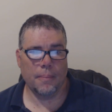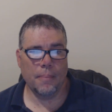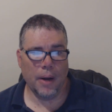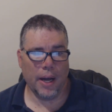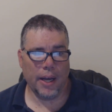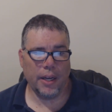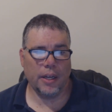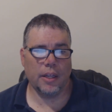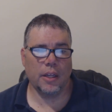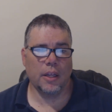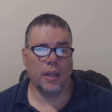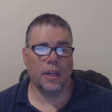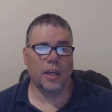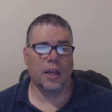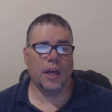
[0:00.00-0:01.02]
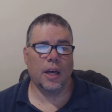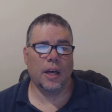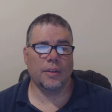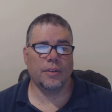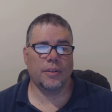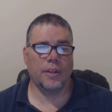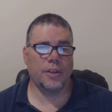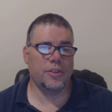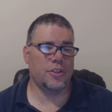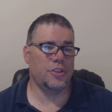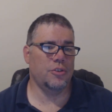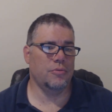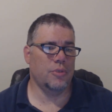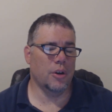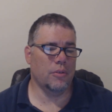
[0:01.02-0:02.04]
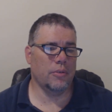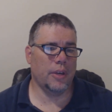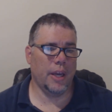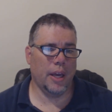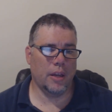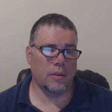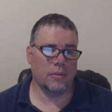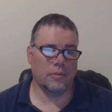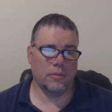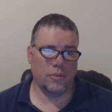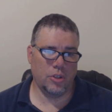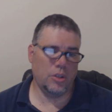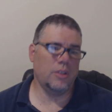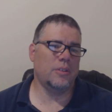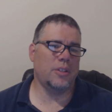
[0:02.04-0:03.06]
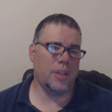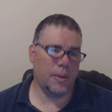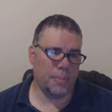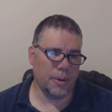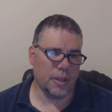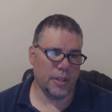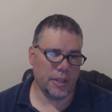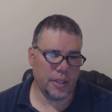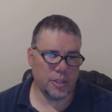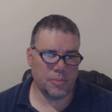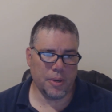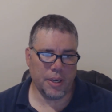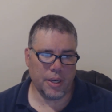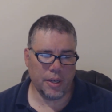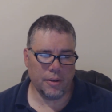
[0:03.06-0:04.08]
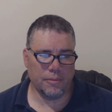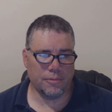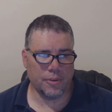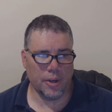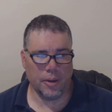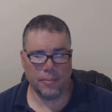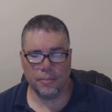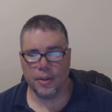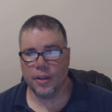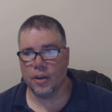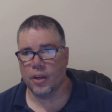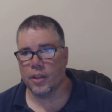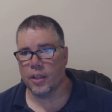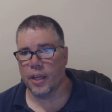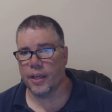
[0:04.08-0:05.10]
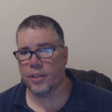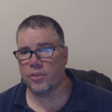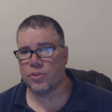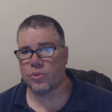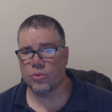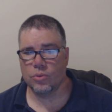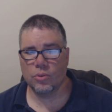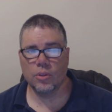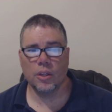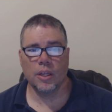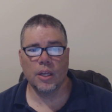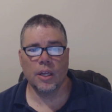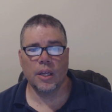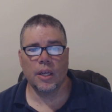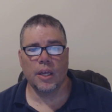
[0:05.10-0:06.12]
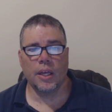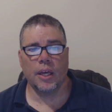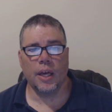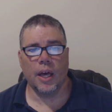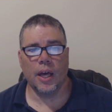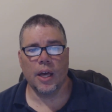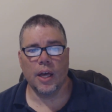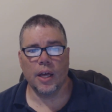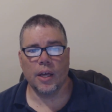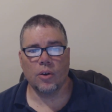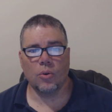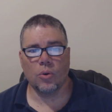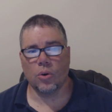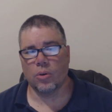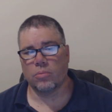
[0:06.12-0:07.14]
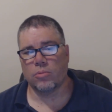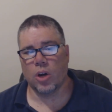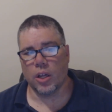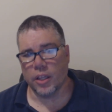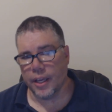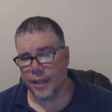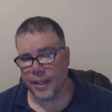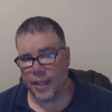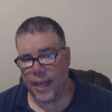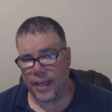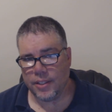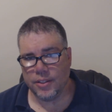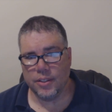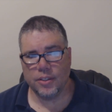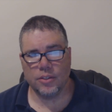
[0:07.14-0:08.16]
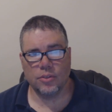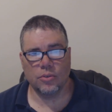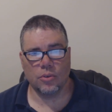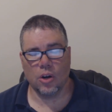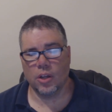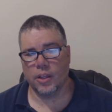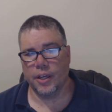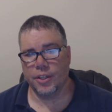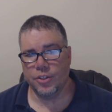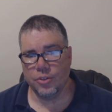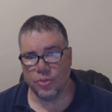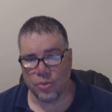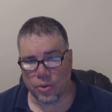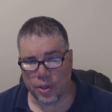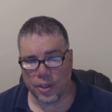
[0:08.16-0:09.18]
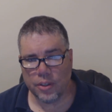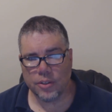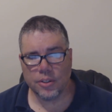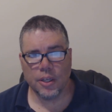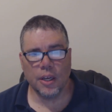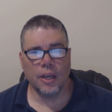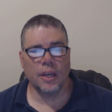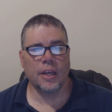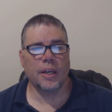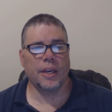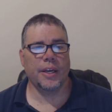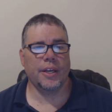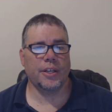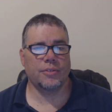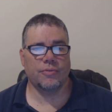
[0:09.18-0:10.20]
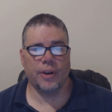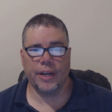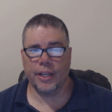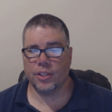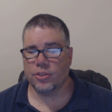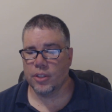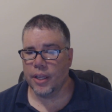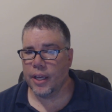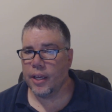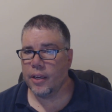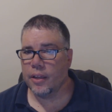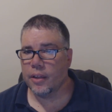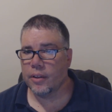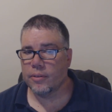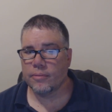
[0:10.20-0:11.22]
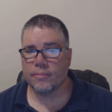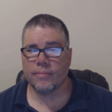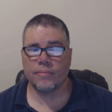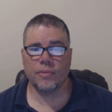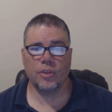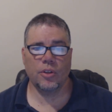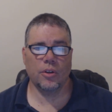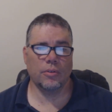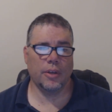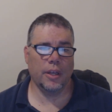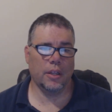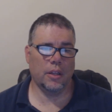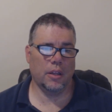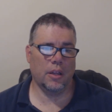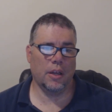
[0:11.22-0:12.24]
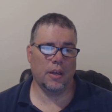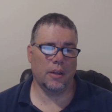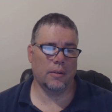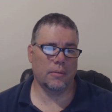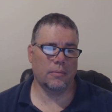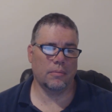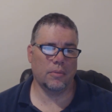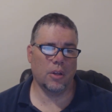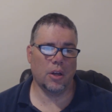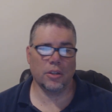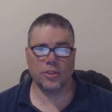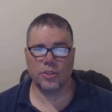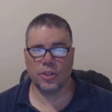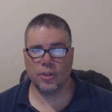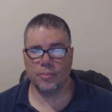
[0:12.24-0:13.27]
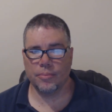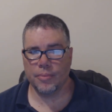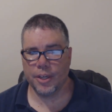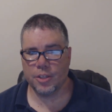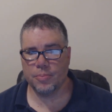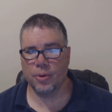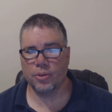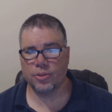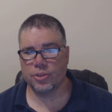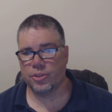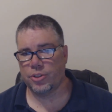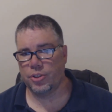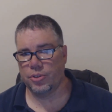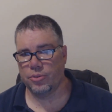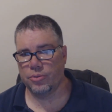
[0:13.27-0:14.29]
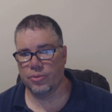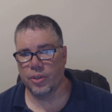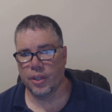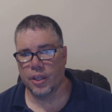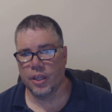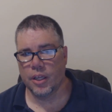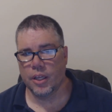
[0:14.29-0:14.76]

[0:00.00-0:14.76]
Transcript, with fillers: there, but uh, the things that you don't get typically speaking from an online school uh, or online classes or online tutorials is financial aid. You don't get uh, long-term exposure to